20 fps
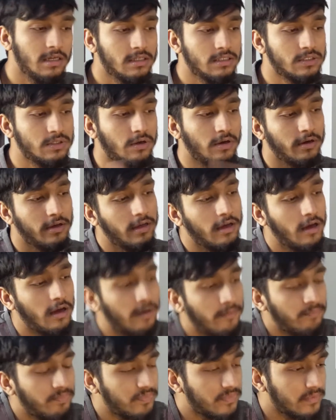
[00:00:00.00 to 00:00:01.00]

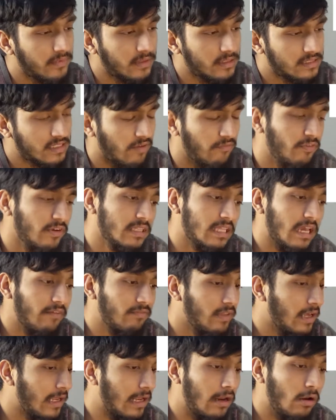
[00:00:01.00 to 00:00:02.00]
So something that I've
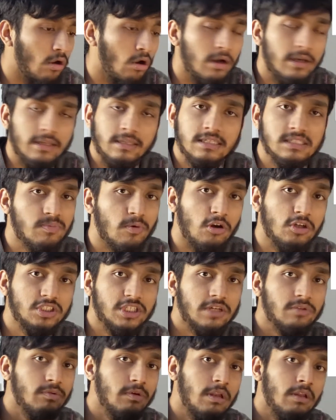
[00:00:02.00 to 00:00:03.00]
done a lot in this
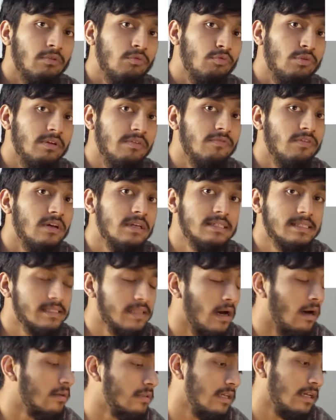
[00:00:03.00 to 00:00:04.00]
project when we first
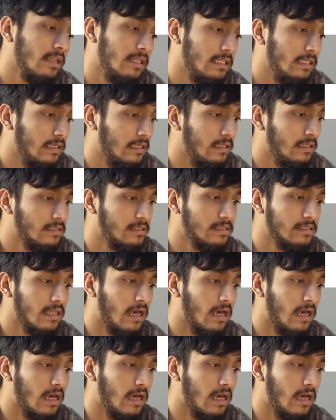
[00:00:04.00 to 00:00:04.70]
started is that